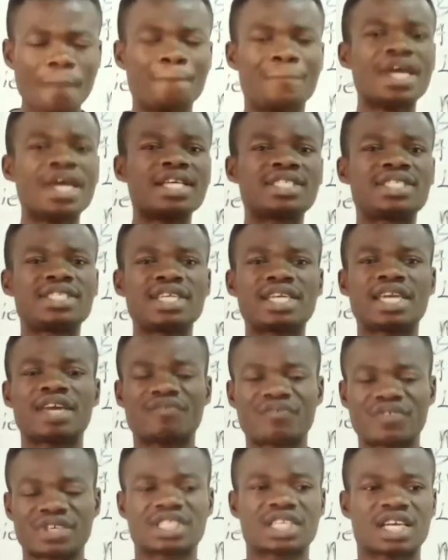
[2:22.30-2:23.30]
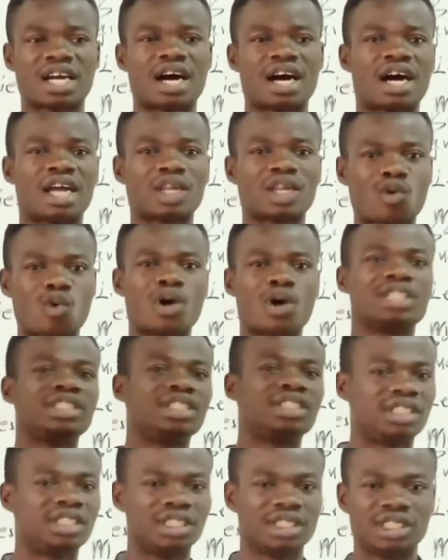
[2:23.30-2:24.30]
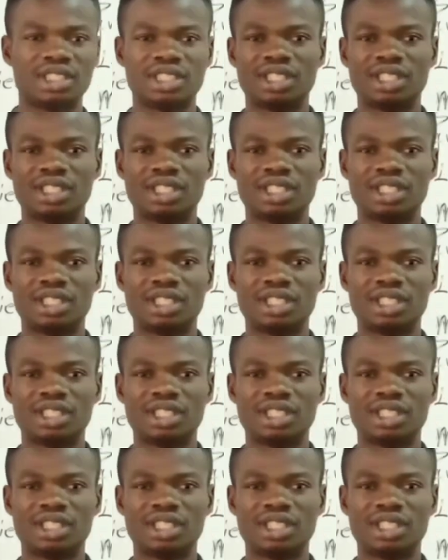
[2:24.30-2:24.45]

basic physical quantity?